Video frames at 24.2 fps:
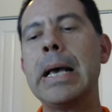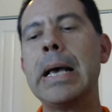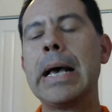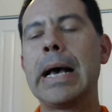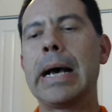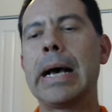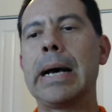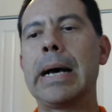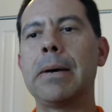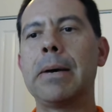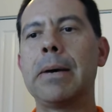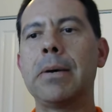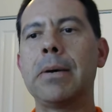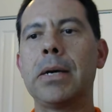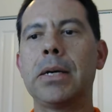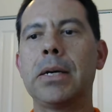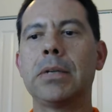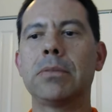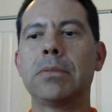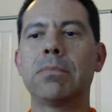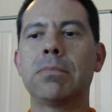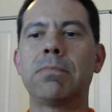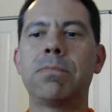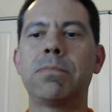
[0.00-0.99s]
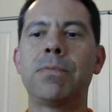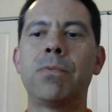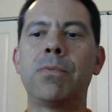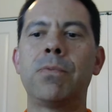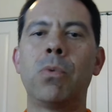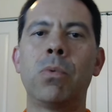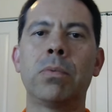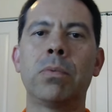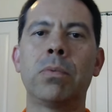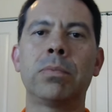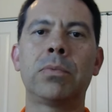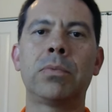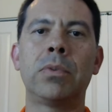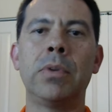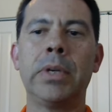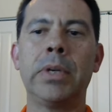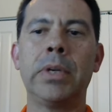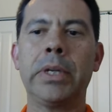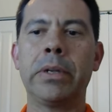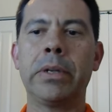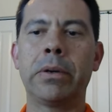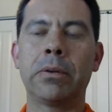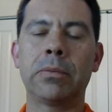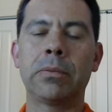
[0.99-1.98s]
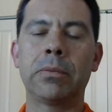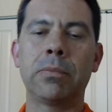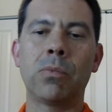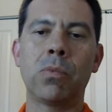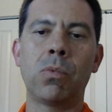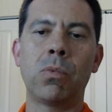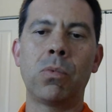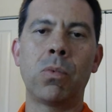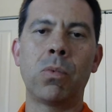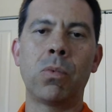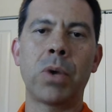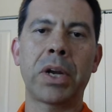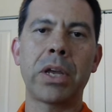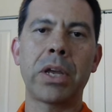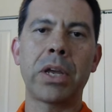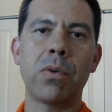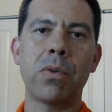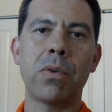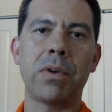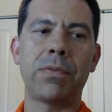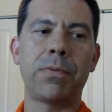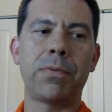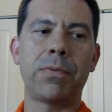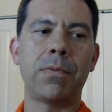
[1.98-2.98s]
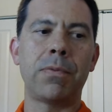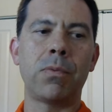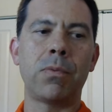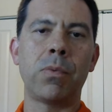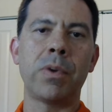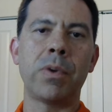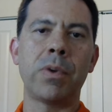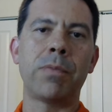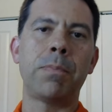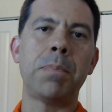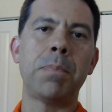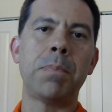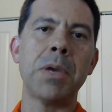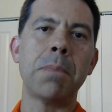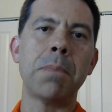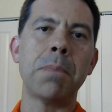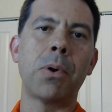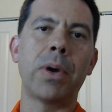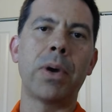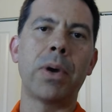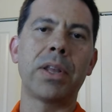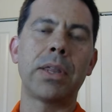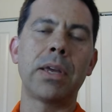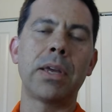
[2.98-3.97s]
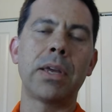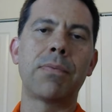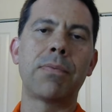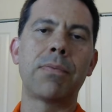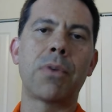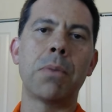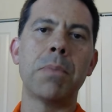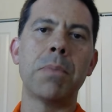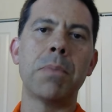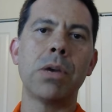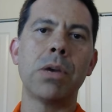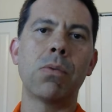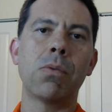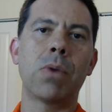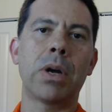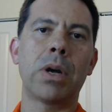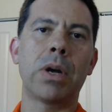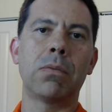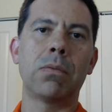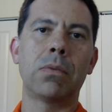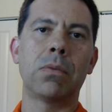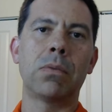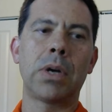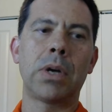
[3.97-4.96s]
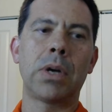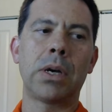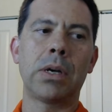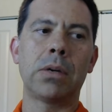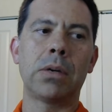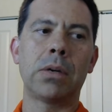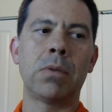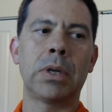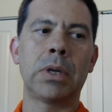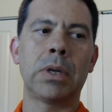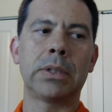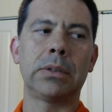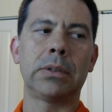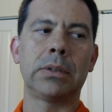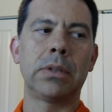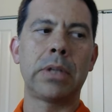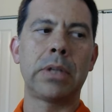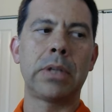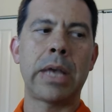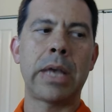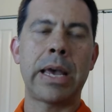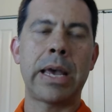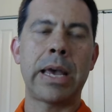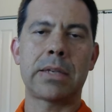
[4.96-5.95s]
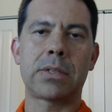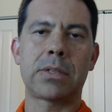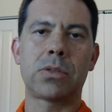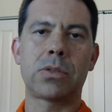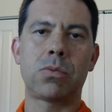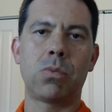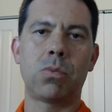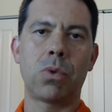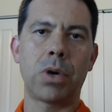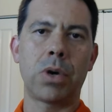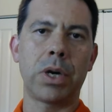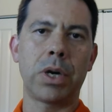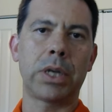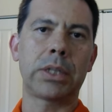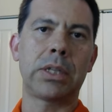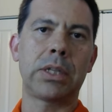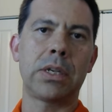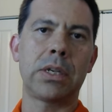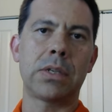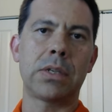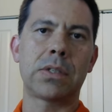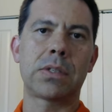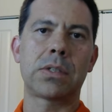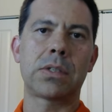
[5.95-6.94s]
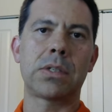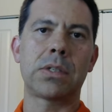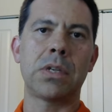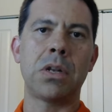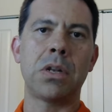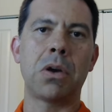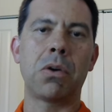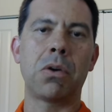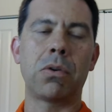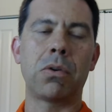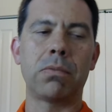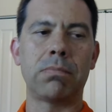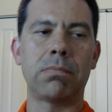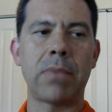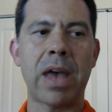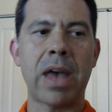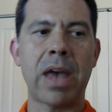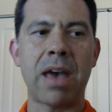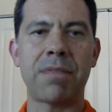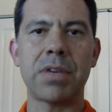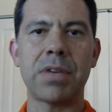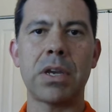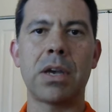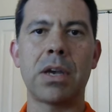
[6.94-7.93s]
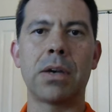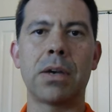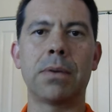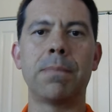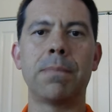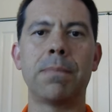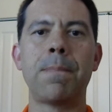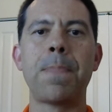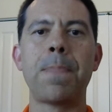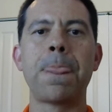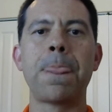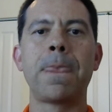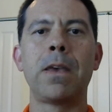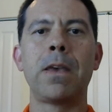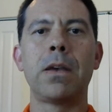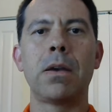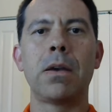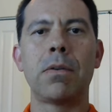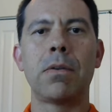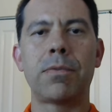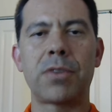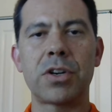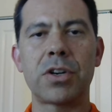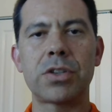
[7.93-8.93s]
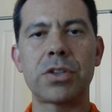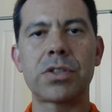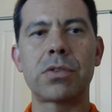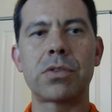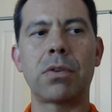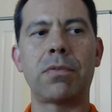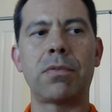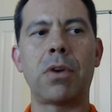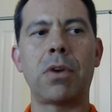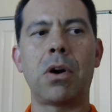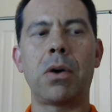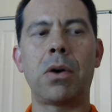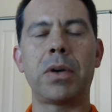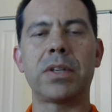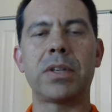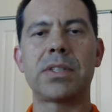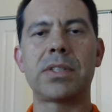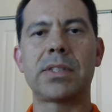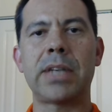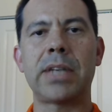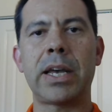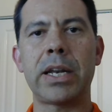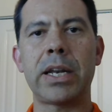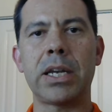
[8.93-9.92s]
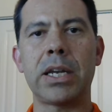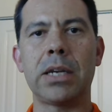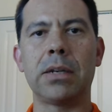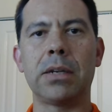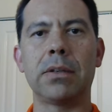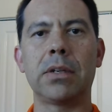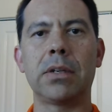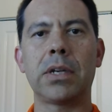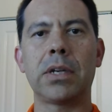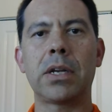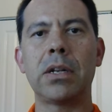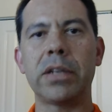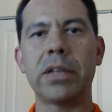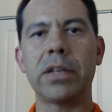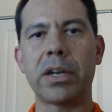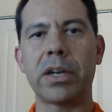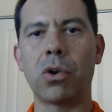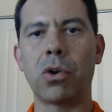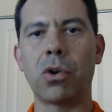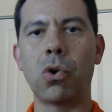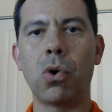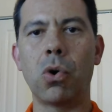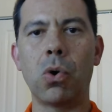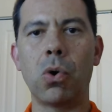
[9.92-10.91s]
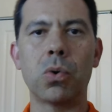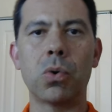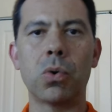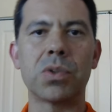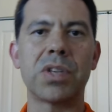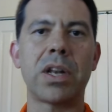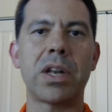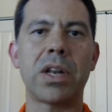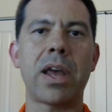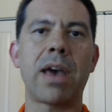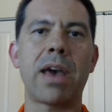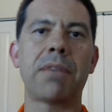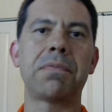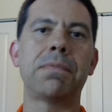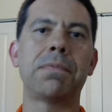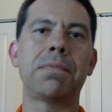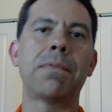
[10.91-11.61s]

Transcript: uh, uh, you know, working with with people. I think for me, what has worked is you know having a first of all, it's setting clear goals and have